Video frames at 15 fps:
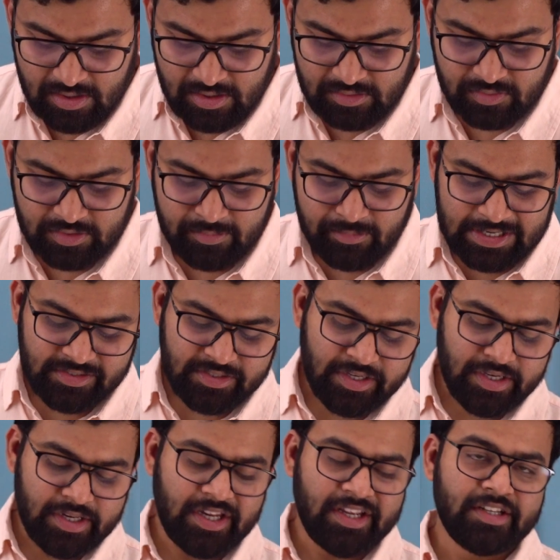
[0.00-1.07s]
So the
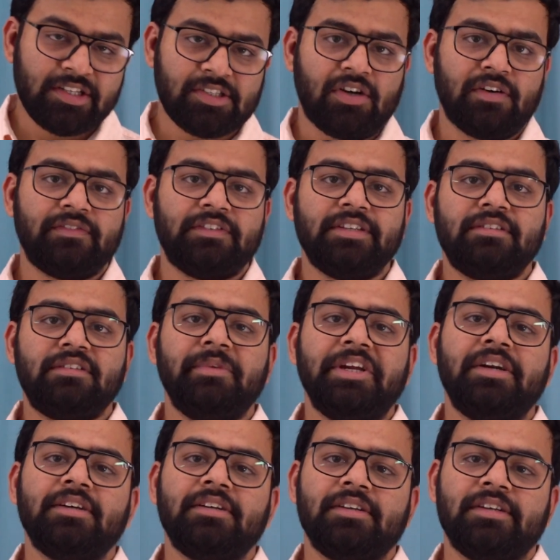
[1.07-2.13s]
measuring range of this
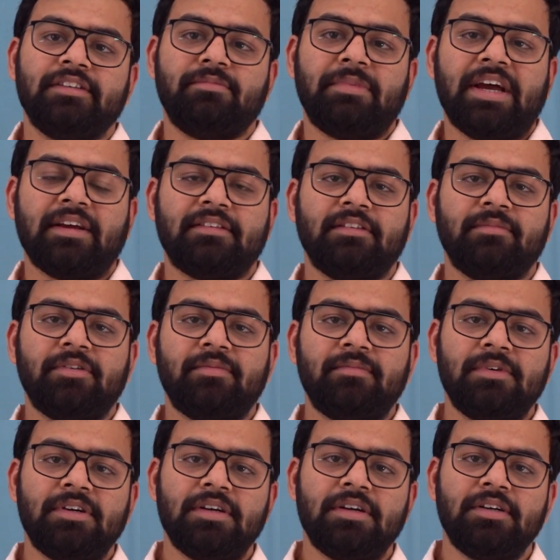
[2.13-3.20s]
meter is
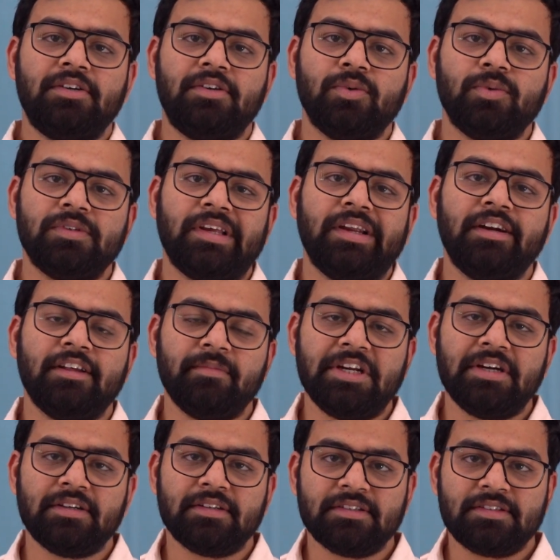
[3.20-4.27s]
maximum 2
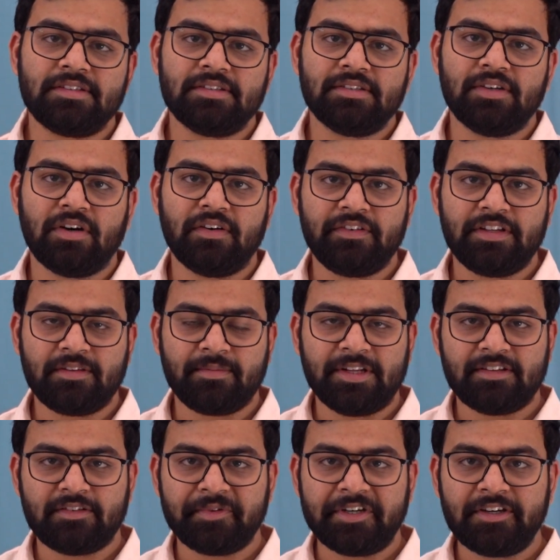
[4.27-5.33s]
centimeters of
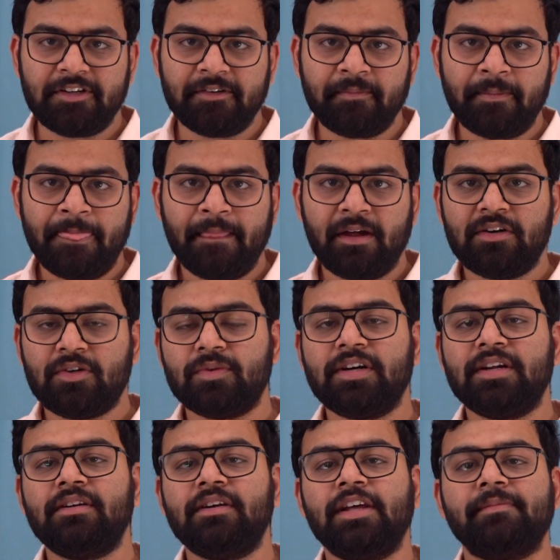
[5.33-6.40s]
displacement,
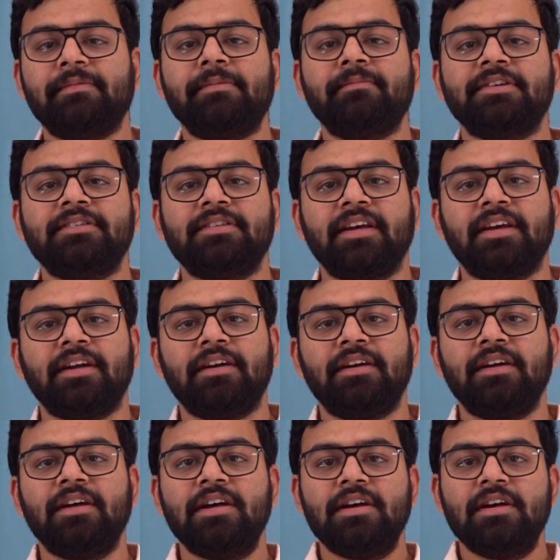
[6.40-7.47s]
200 mm per
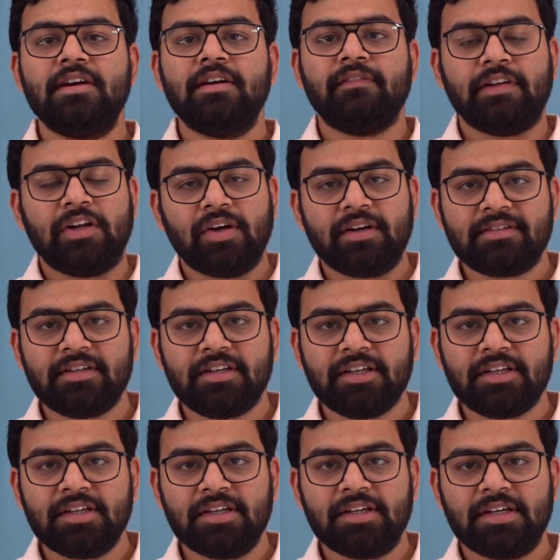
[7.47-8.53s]
second
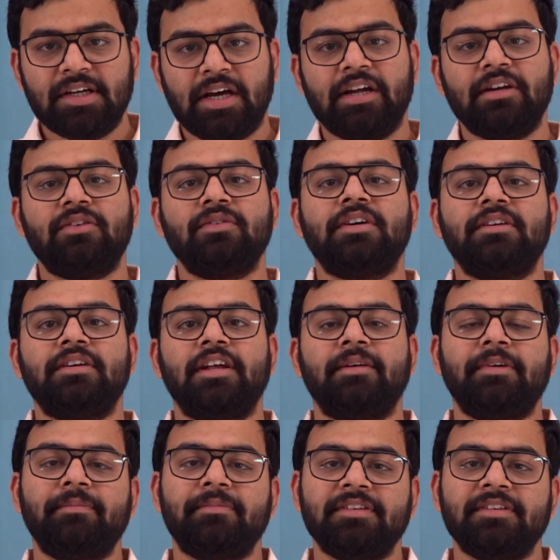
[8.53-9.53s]
velocity and 200 mm